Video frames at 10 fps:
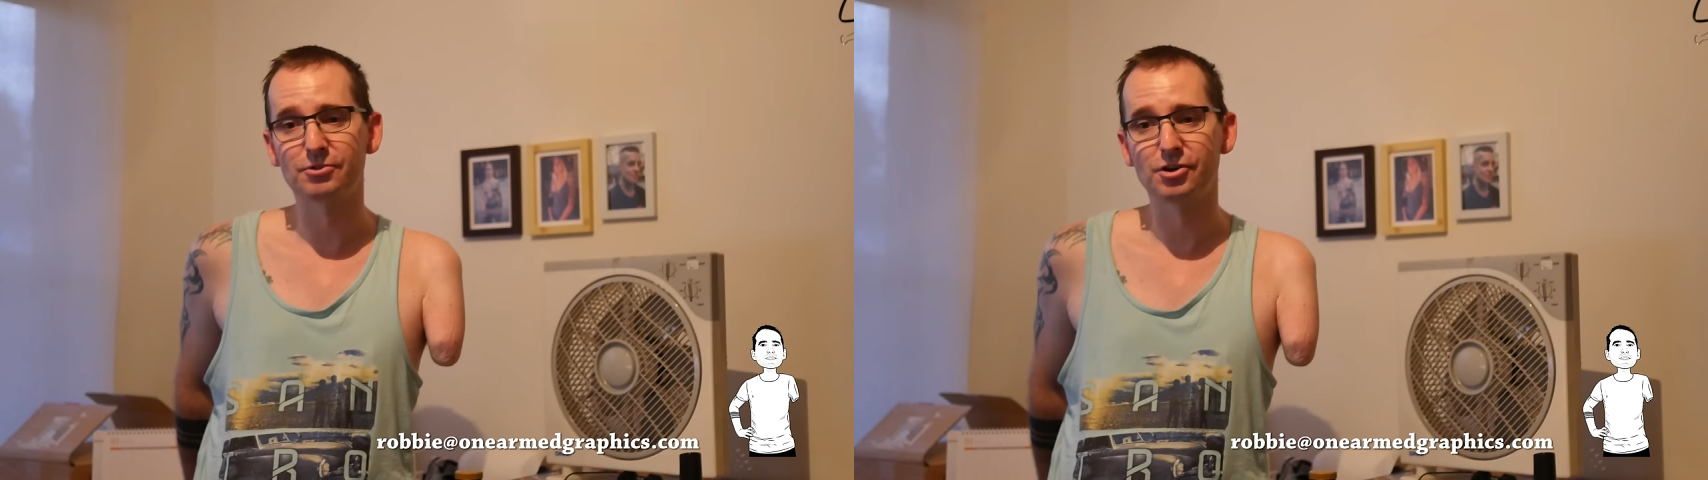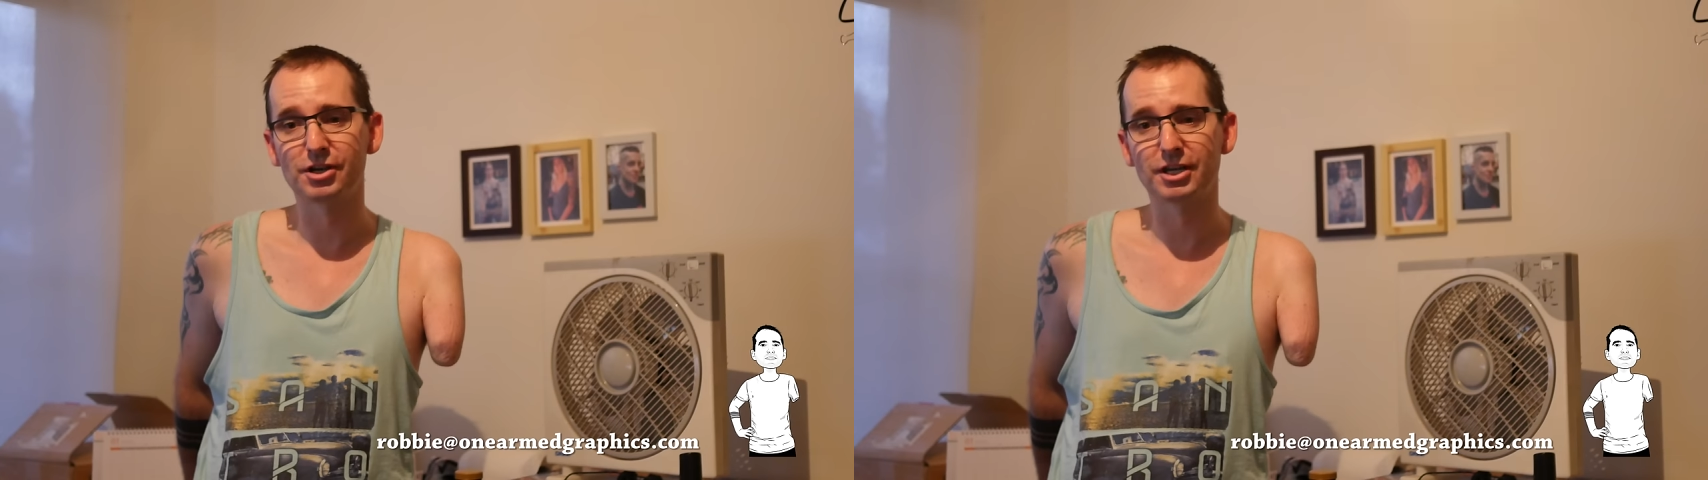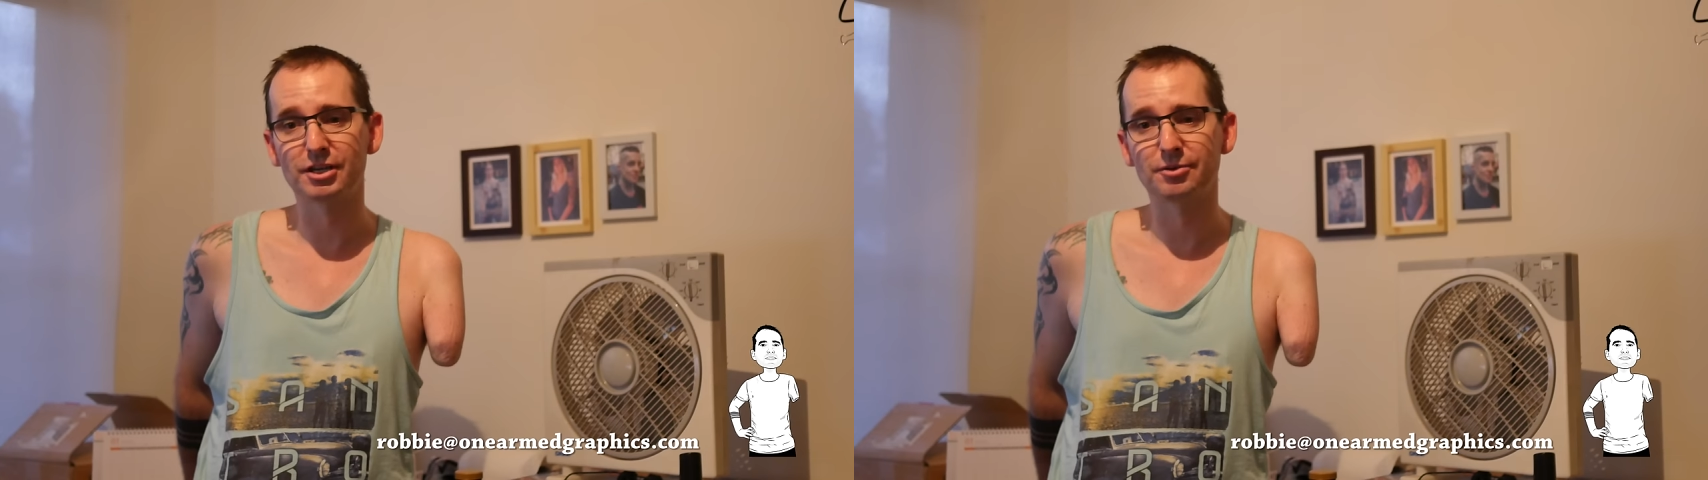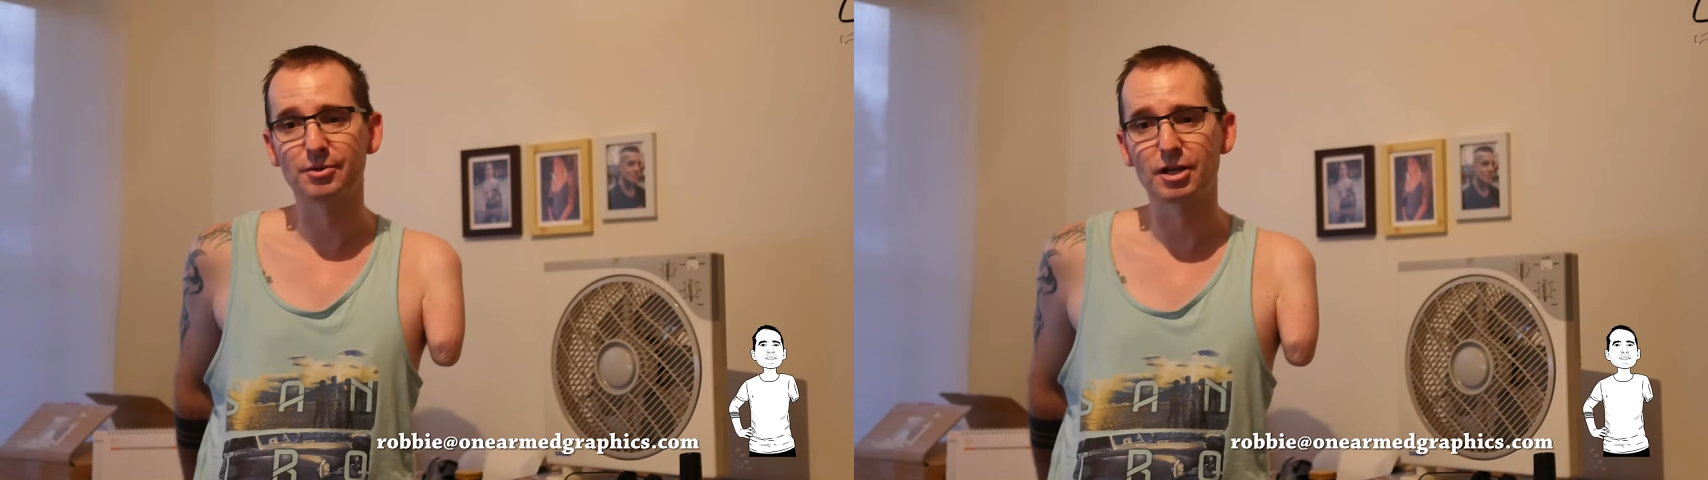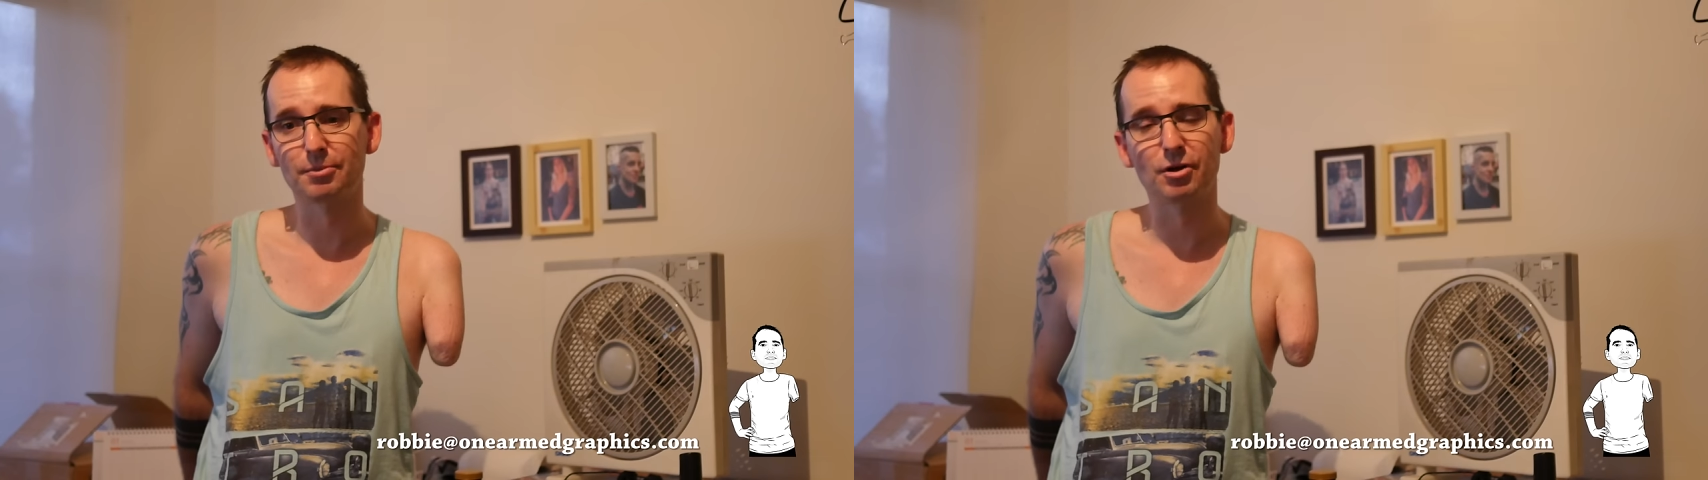riding a
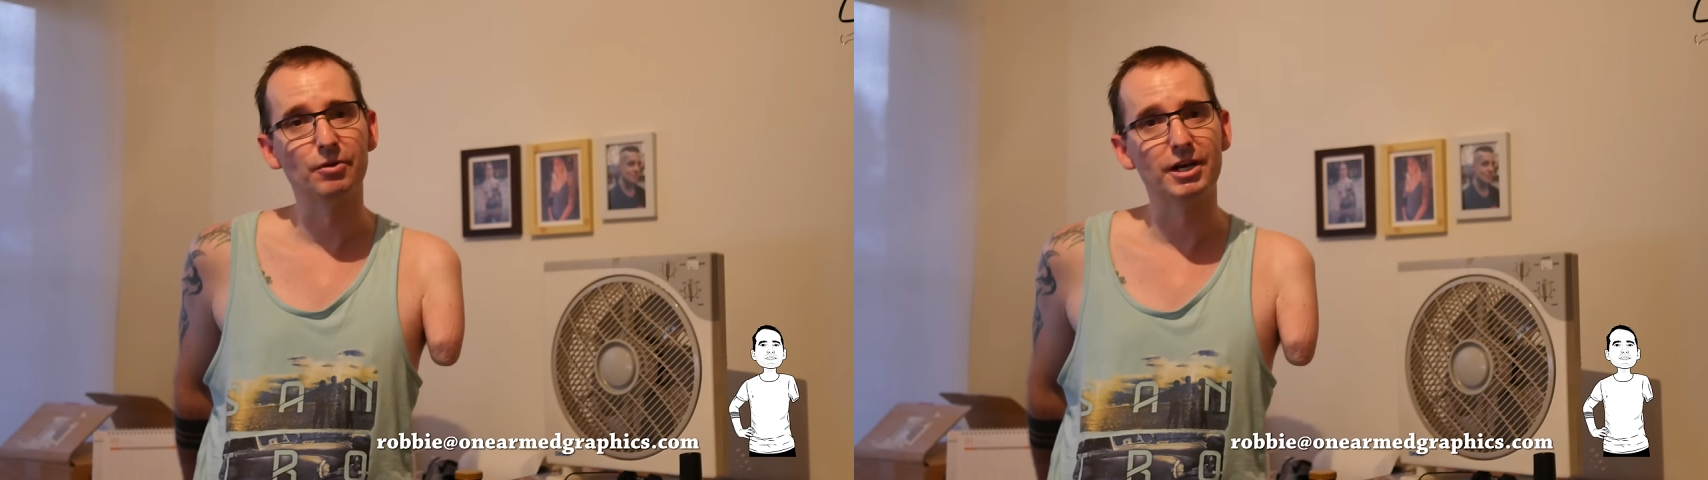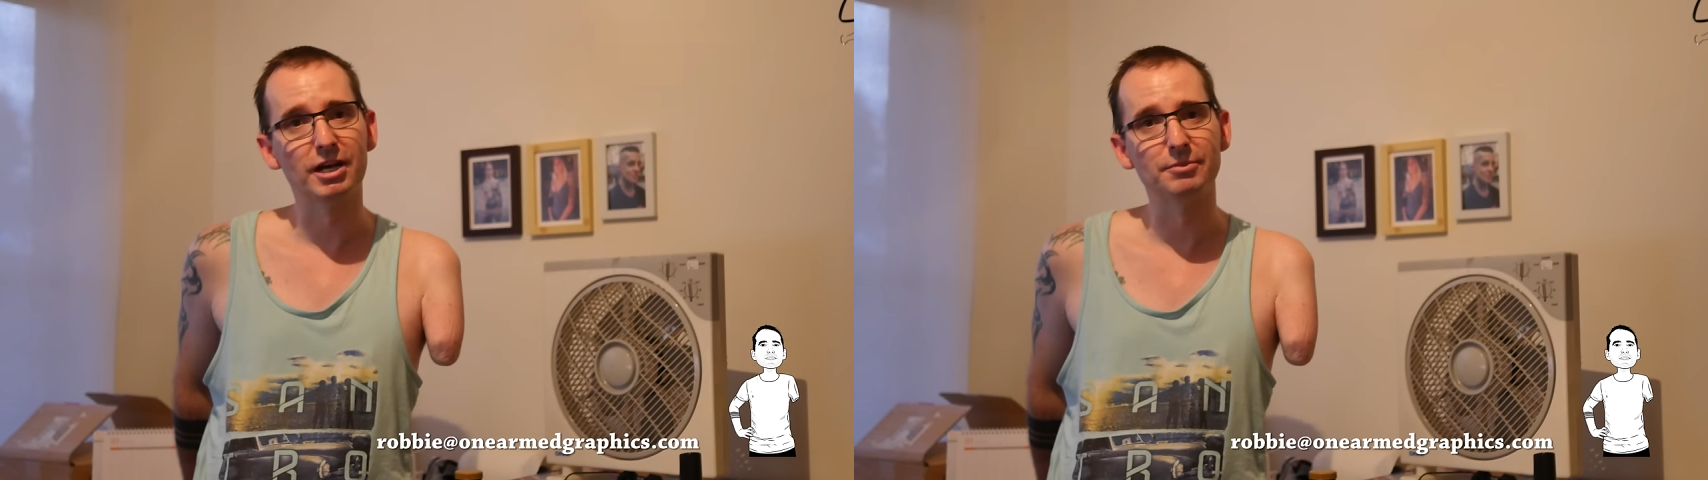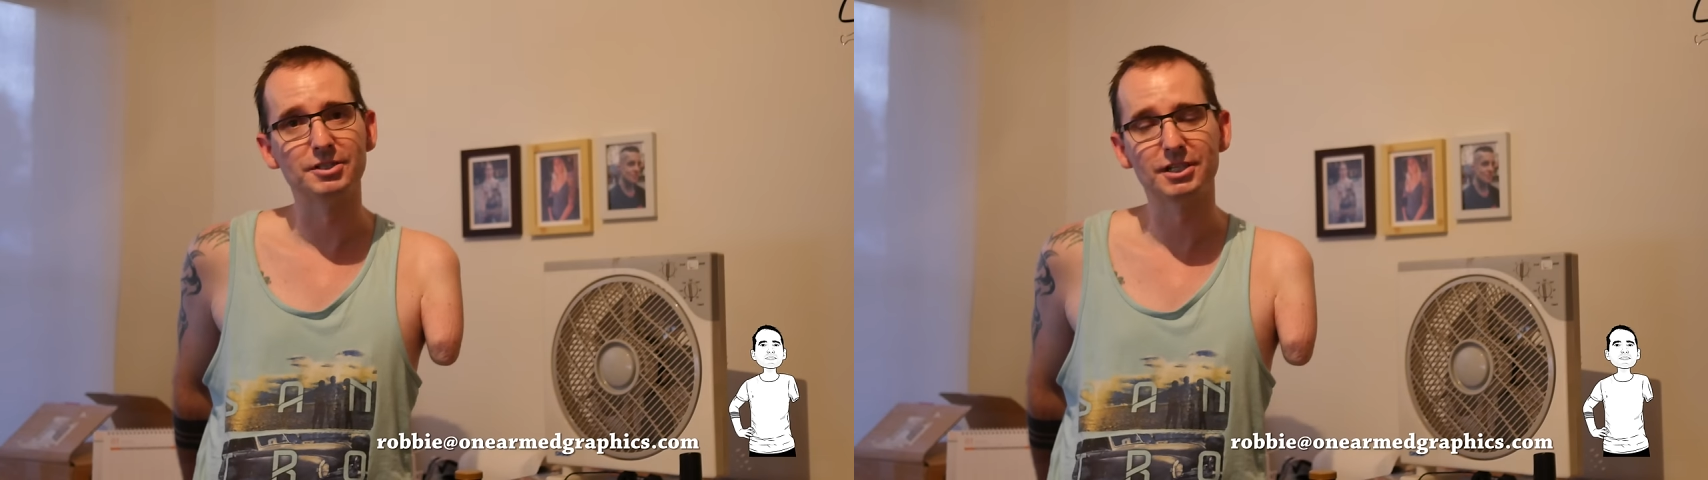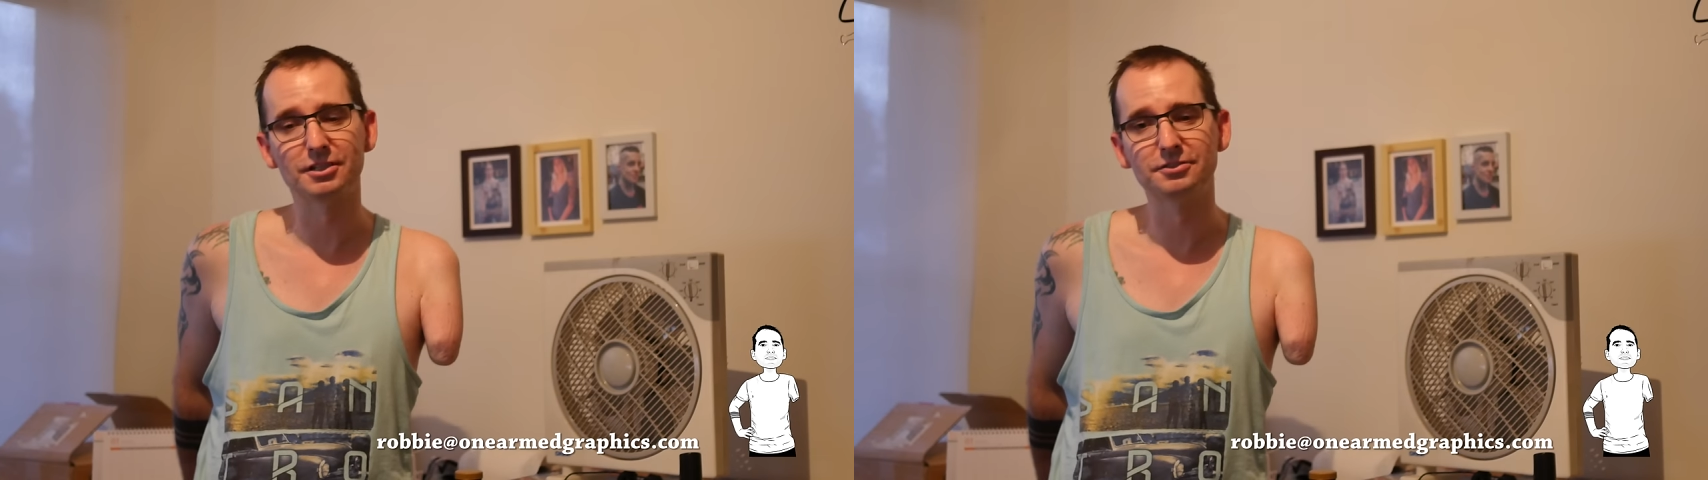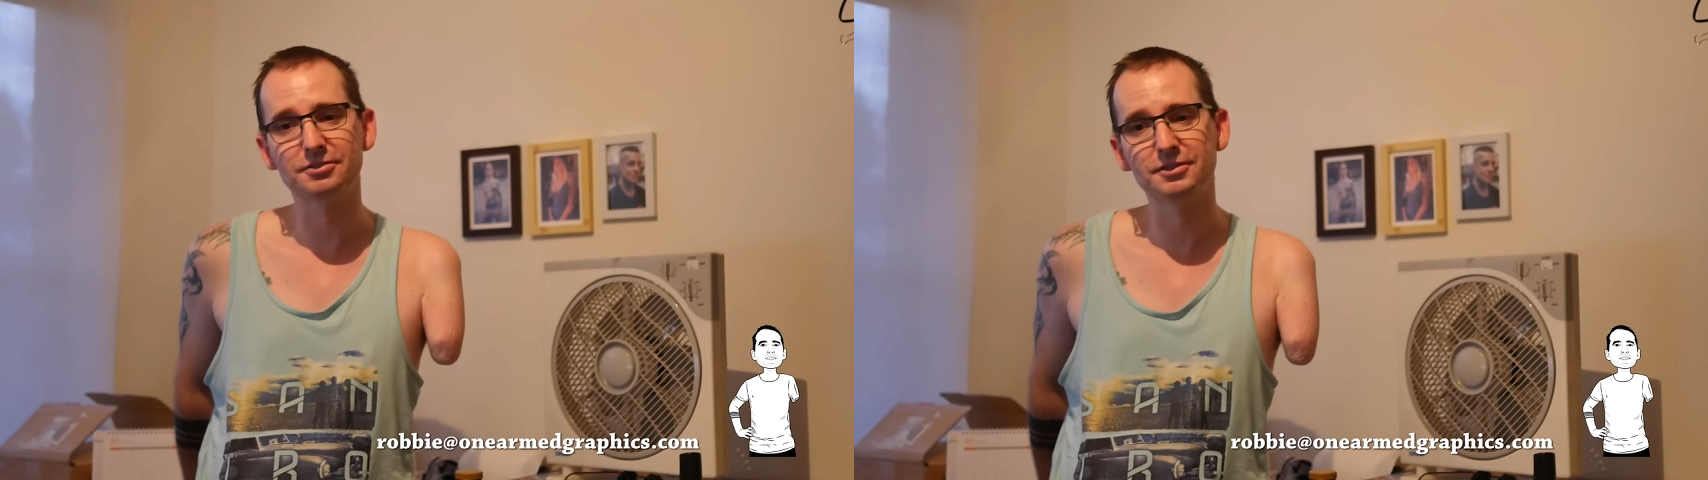motorbike one arm
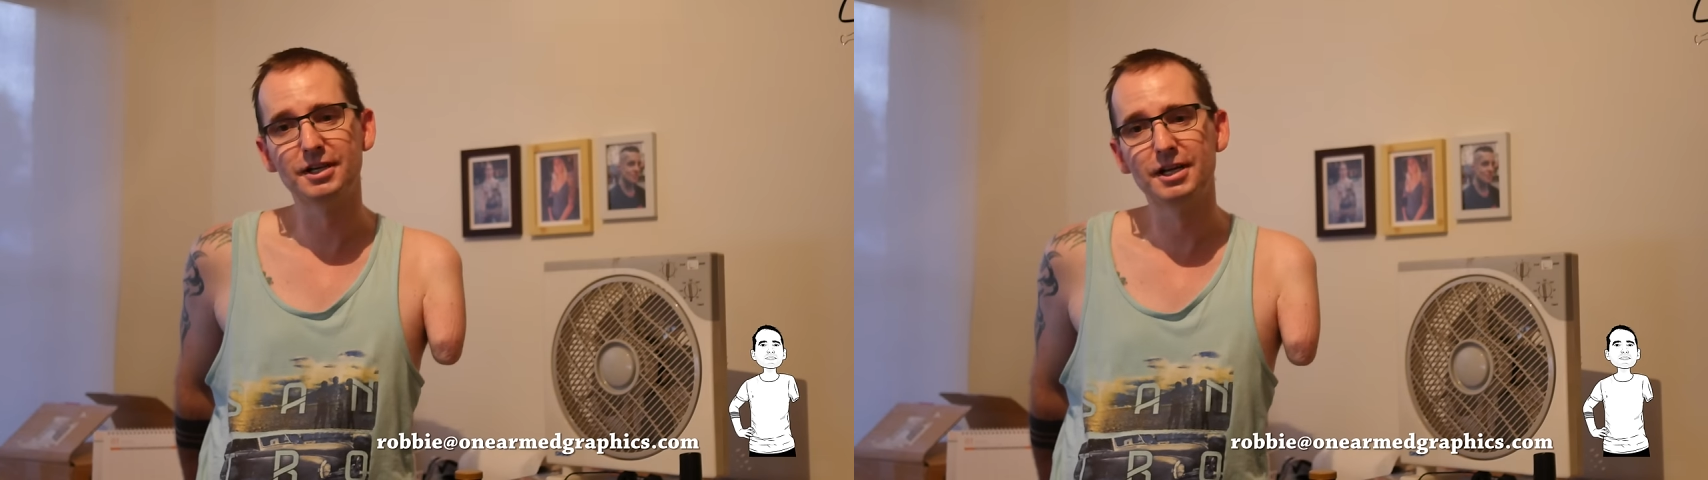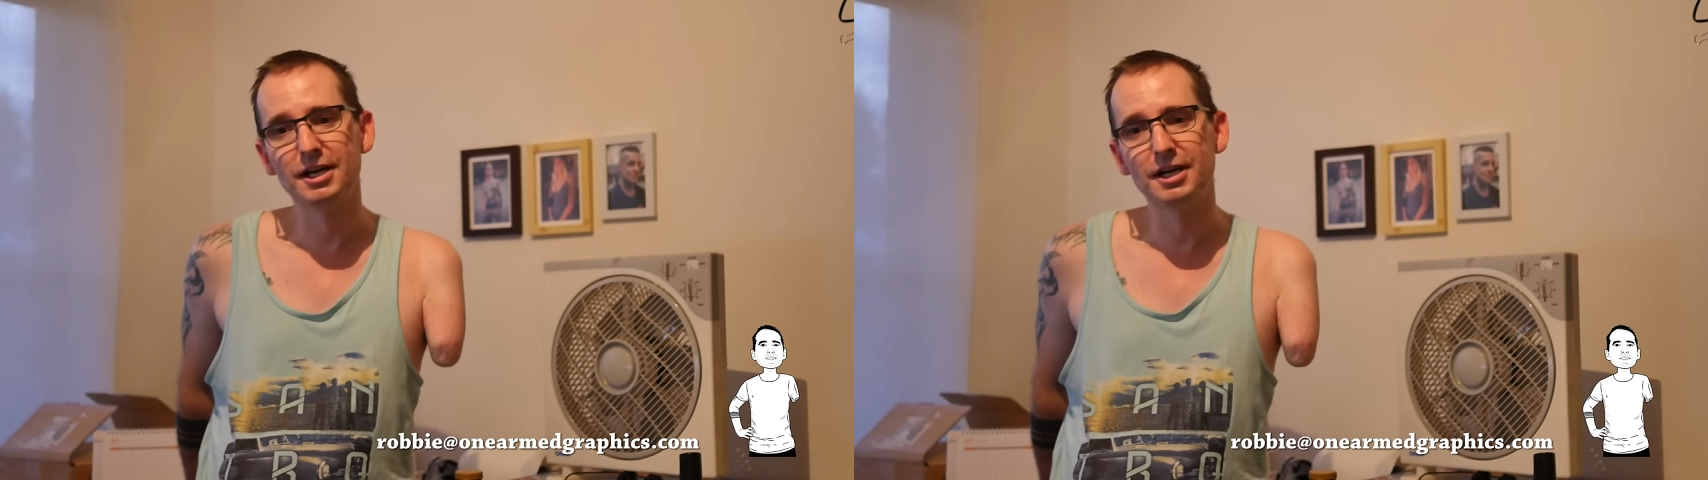myself.